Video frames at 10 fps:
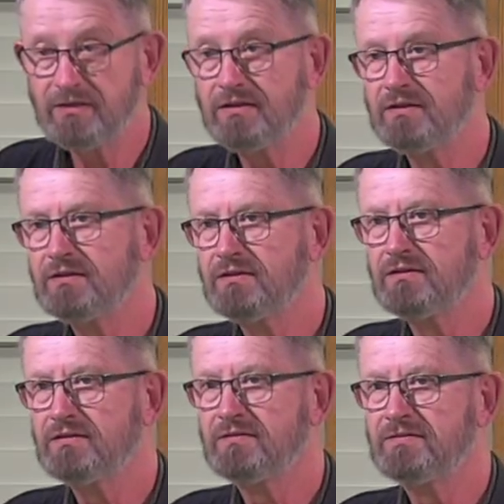
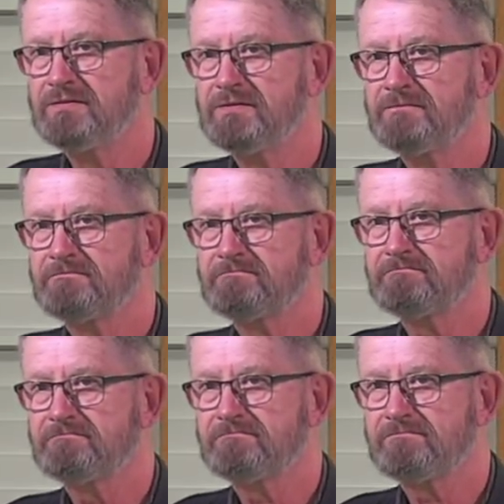
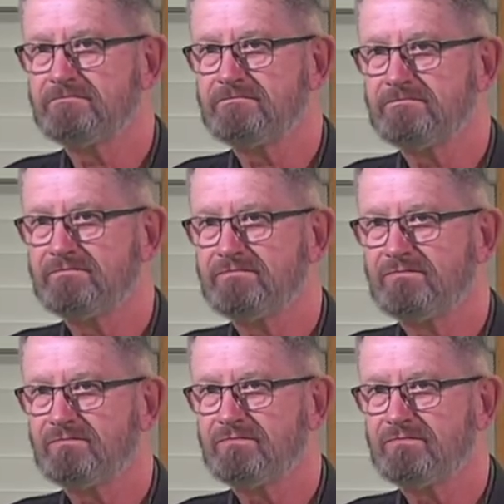Nothing is said.